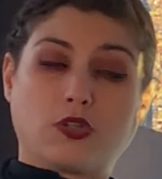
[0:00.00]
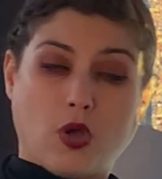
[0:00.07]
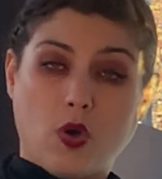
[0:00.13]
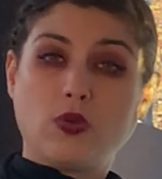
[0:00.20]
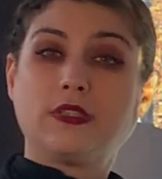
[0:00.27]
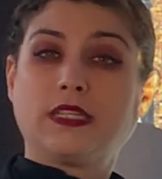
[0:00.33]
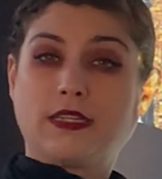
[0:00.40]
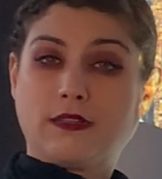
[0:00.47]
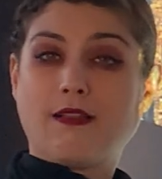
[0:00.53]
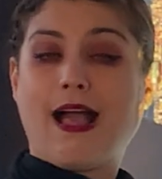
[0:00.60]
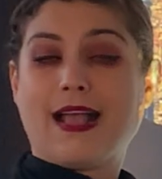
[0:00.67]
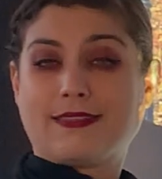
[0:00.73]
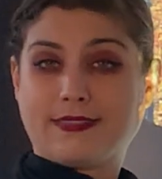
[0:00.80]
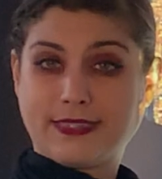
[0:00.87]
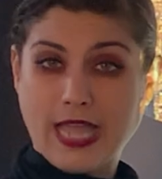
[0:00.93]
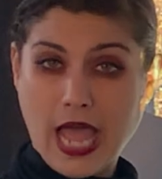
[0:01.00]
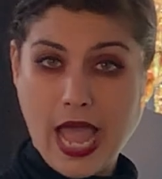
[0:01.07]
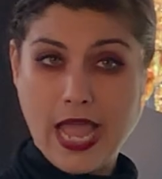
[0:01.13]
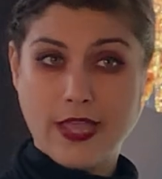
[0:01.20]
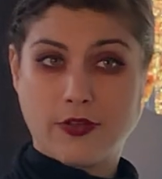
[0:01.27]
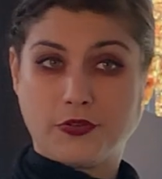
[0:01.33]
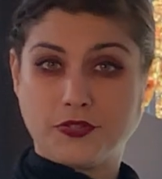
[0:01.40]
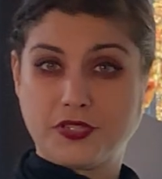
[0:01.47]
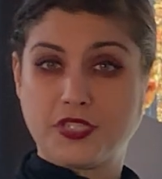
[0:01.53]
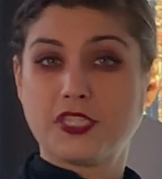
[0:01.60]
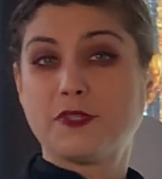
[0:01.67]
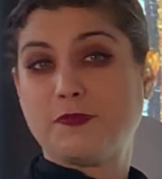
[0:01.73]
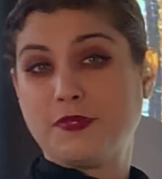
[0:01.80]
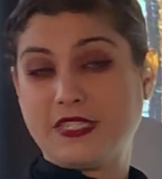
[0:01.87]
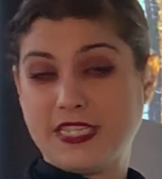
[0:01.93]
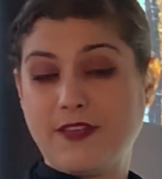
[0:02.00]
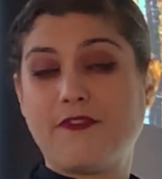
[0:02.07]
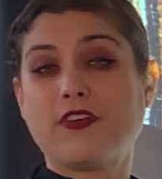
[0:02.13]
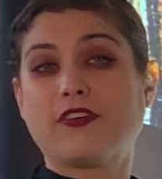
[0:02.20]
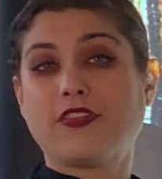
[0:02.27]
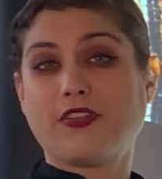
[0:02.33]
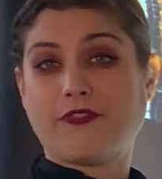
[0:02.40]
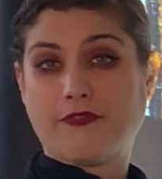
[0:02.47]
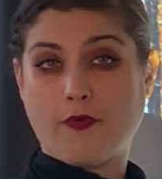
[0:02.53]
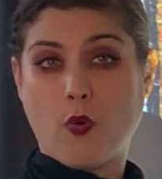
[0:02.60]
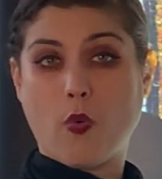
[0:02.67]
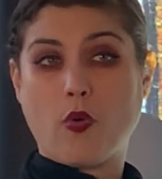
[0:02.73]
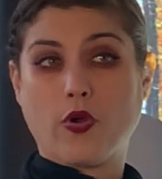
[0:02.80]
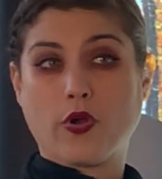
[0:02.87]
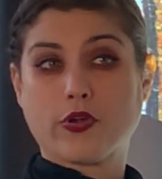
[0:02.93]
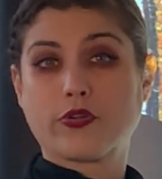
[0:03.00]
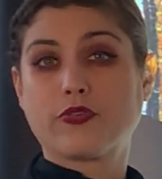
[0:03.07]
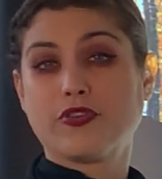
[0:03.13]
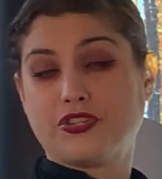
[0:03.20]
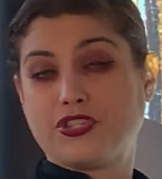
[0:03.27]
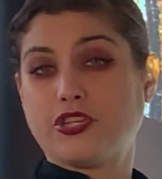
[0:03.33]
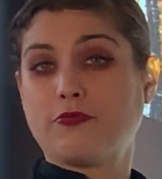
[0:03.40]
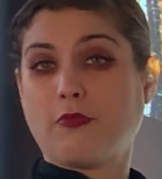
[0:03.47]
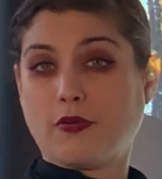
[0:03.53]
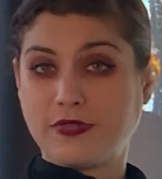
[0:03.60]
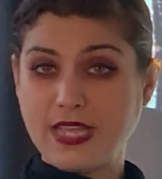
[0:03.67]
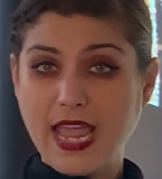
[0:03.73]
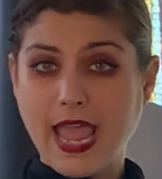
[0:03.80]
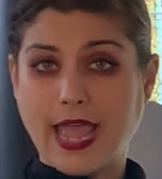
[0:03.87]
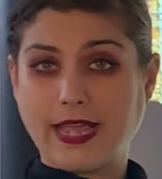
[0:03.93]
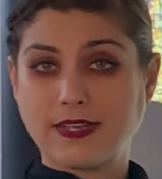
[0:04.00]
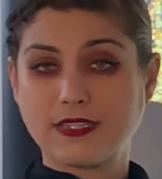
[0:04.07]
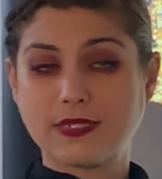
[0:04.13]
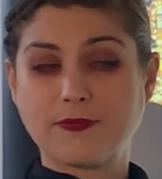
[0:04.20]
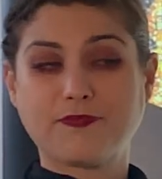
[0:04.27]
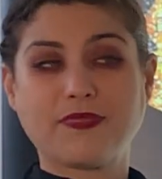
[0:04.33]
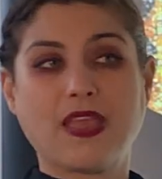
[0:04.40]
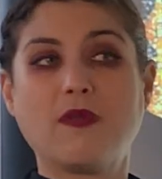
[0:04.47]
golden glass tiles specifically for Christian mosaics.